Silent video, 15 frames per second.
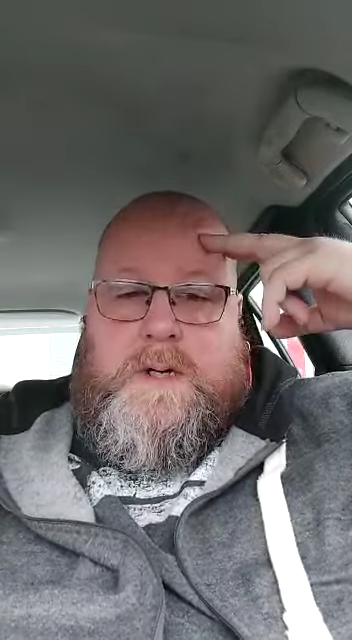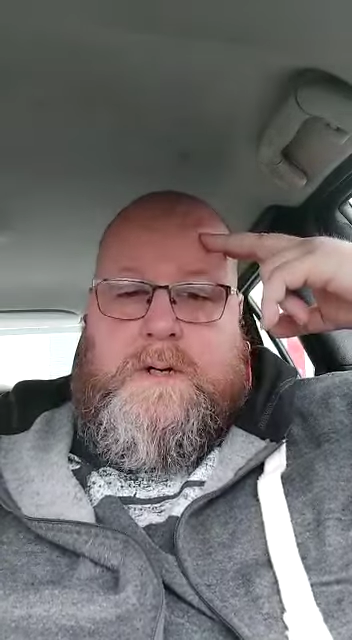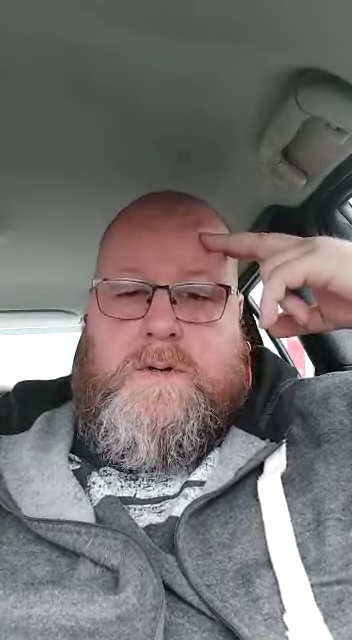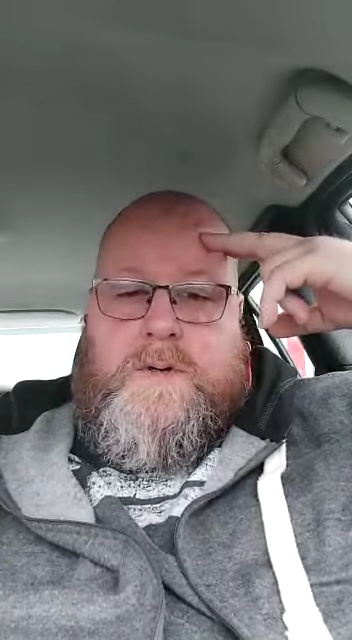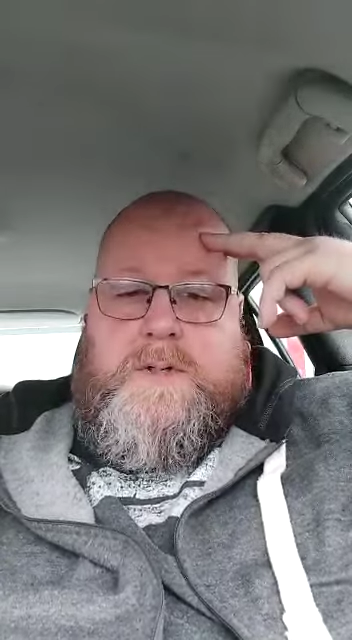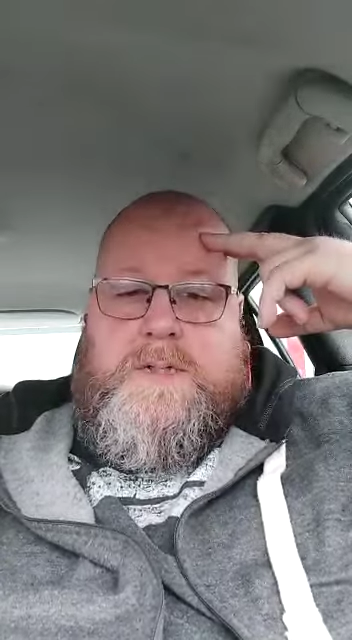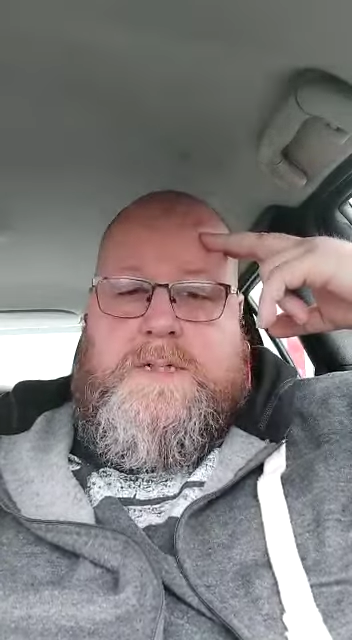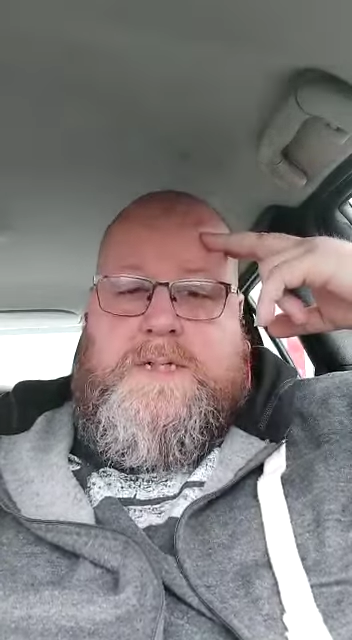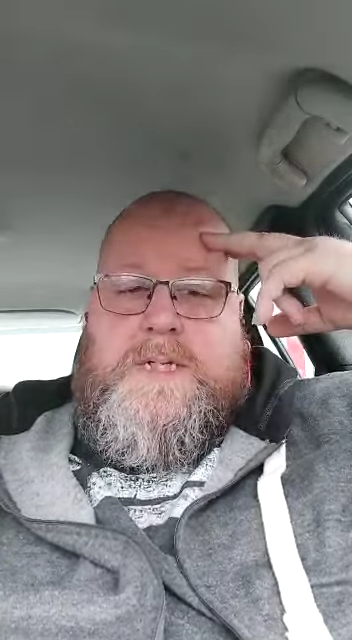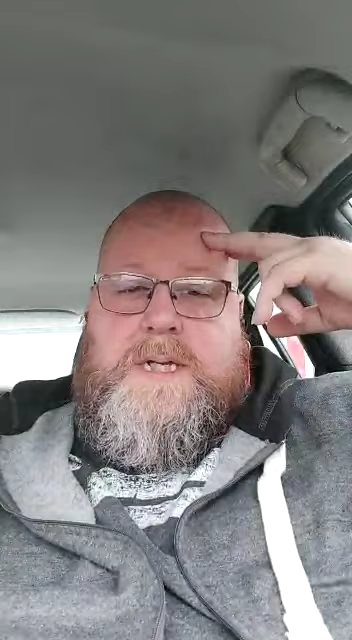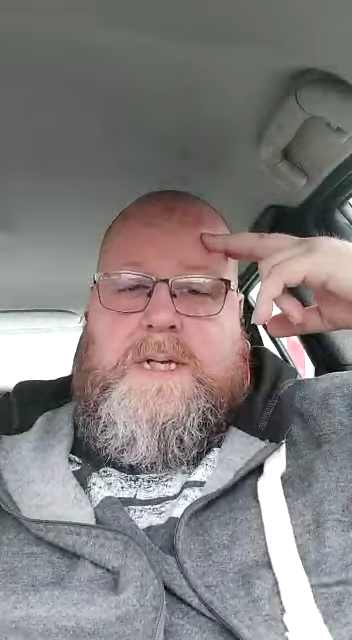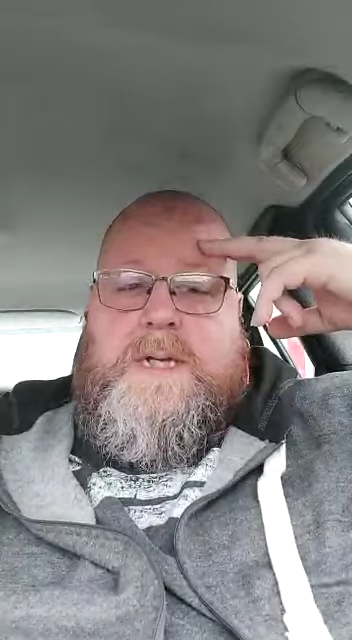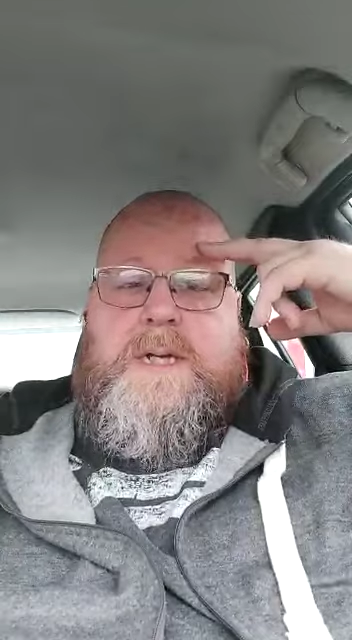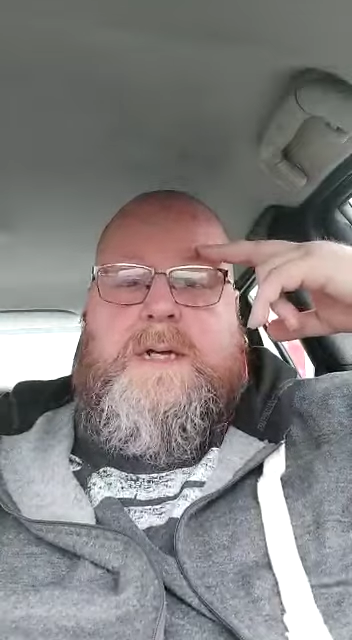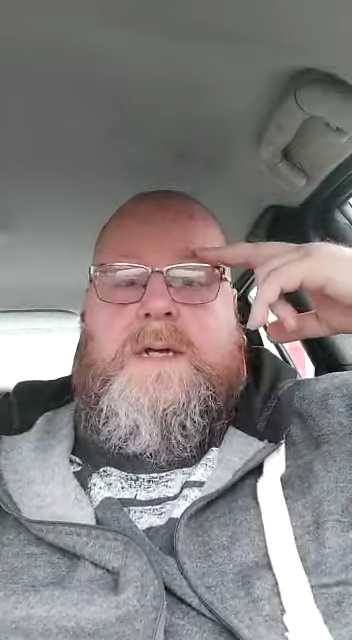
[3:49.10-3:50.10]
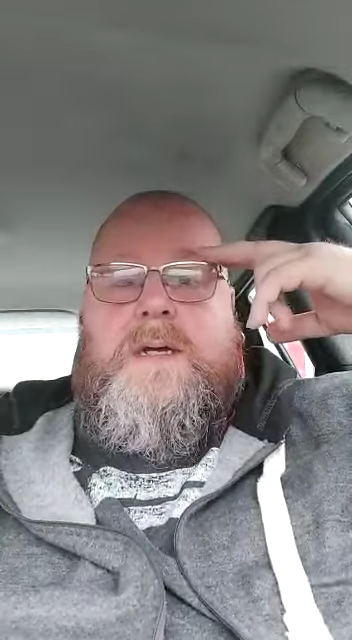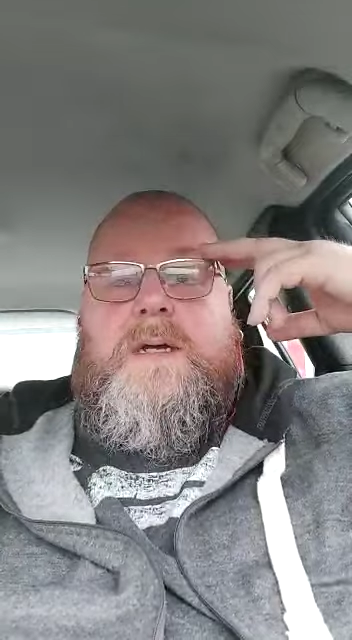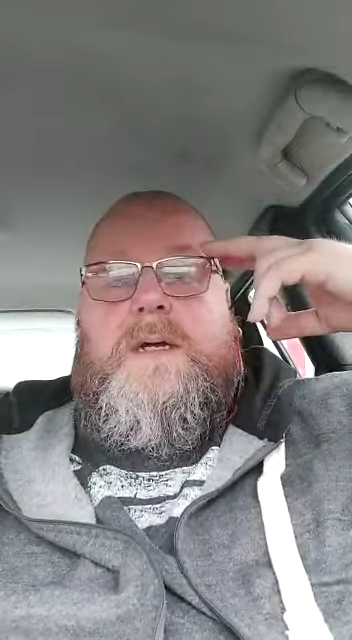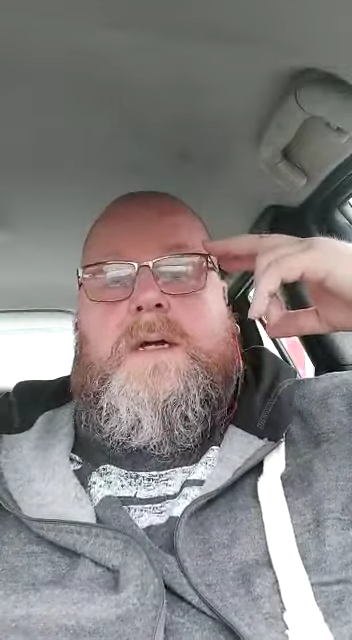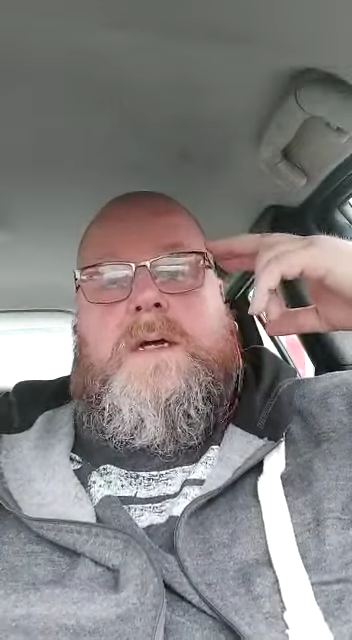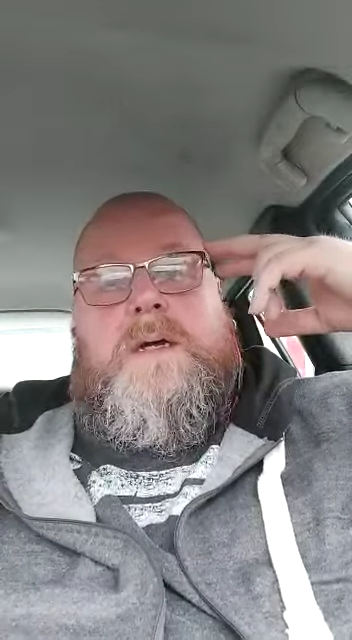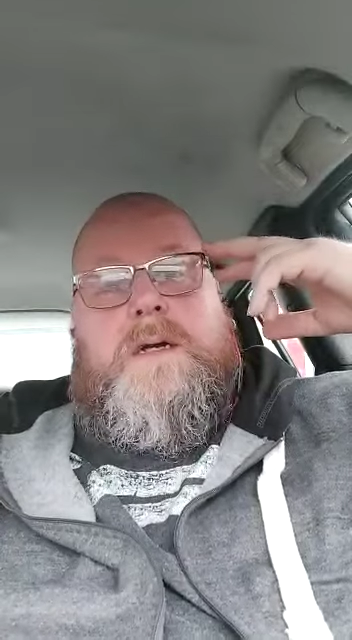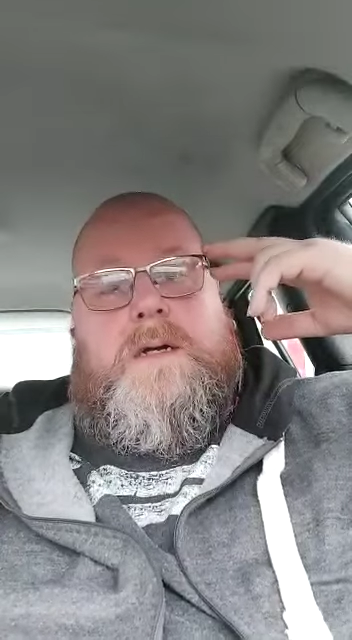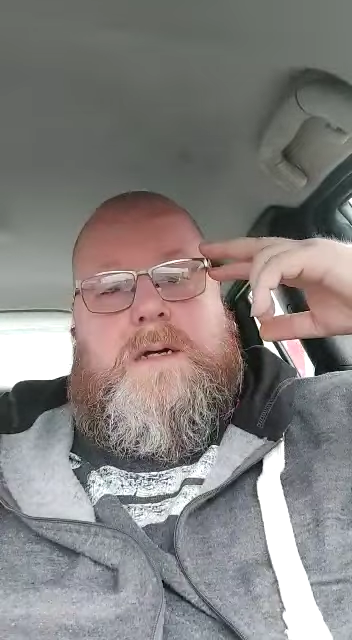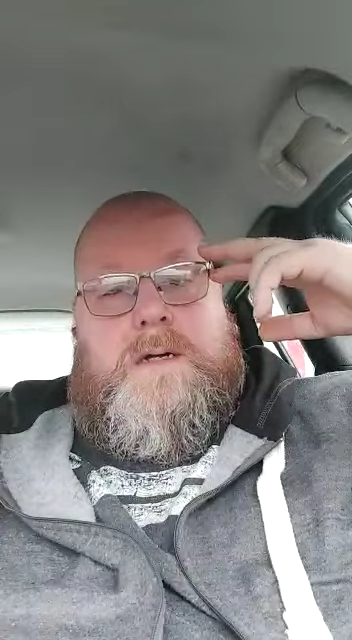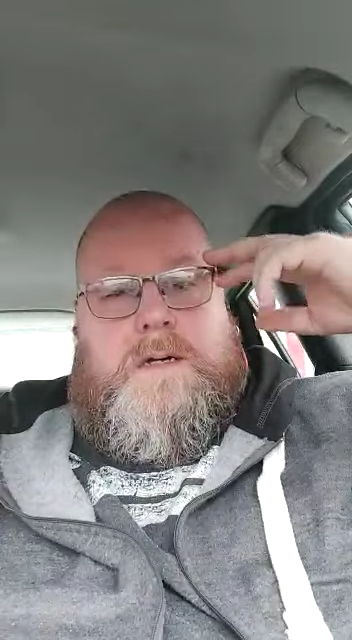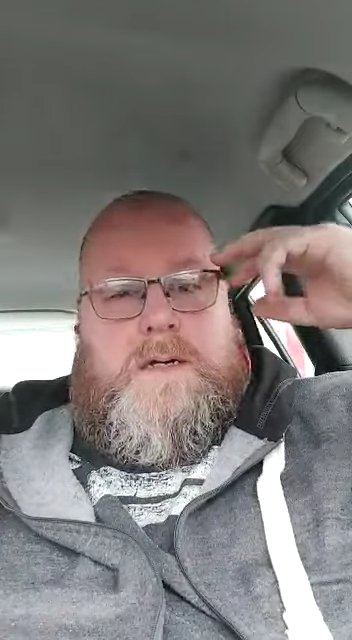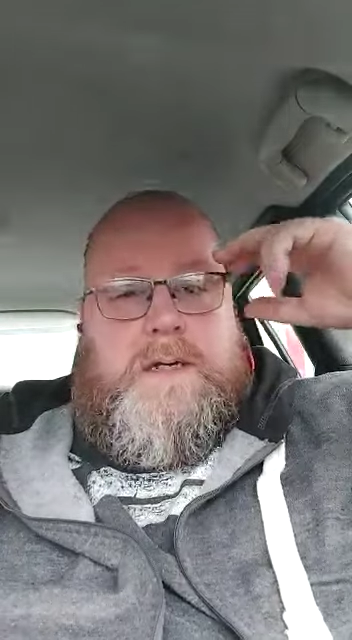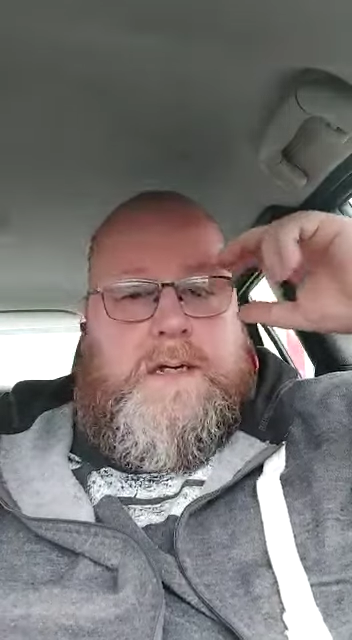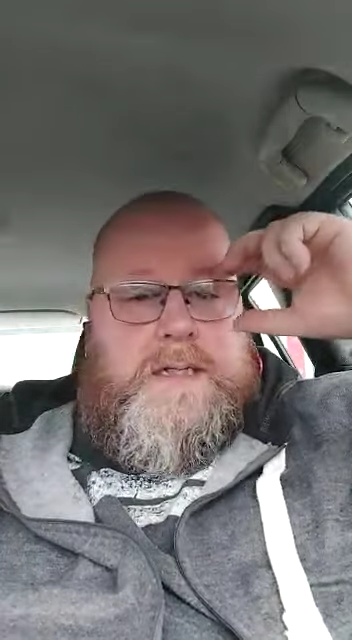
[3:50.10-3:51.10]
and look and see,
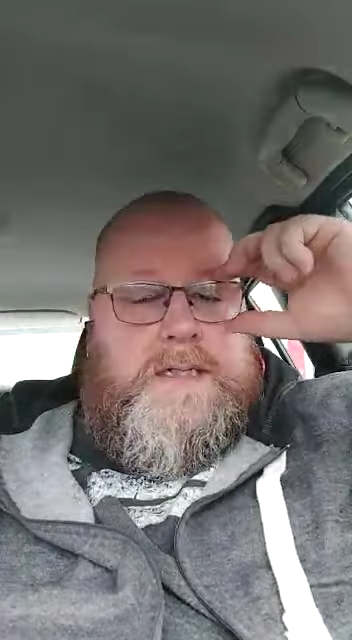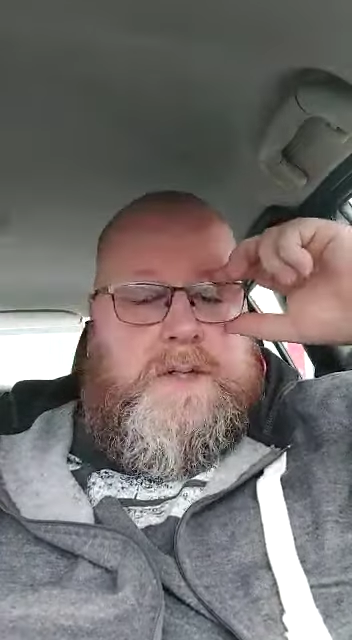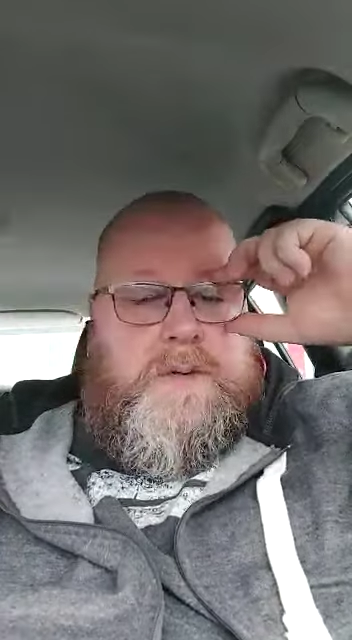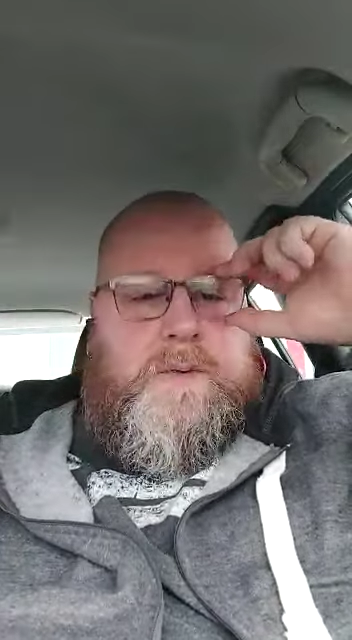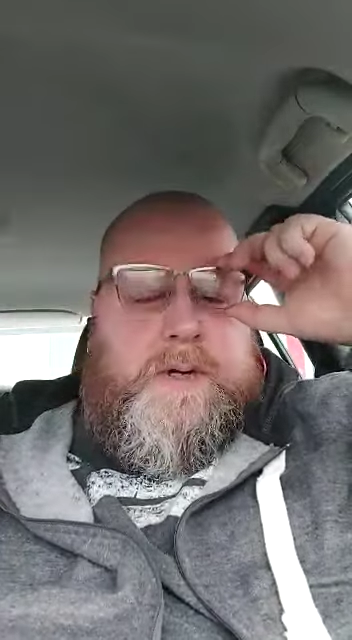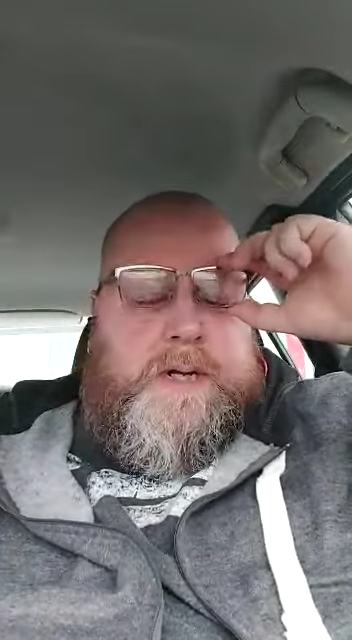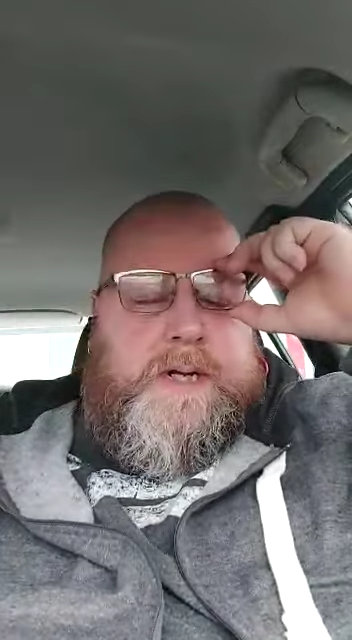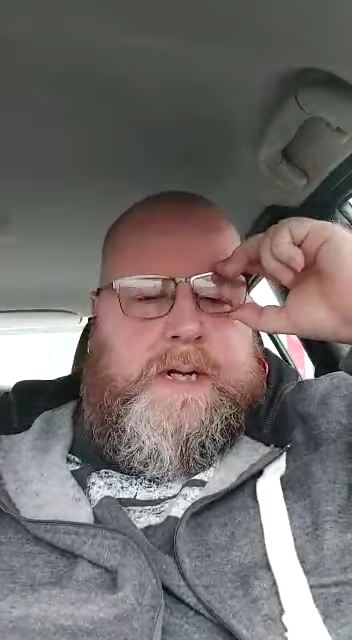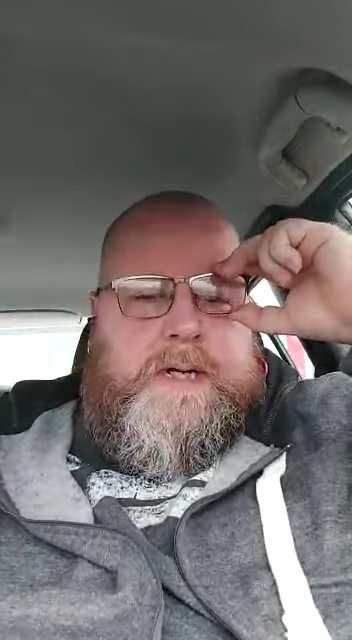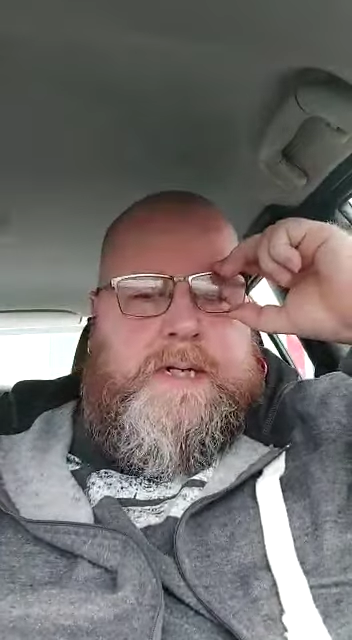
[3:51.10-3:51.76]
is it real,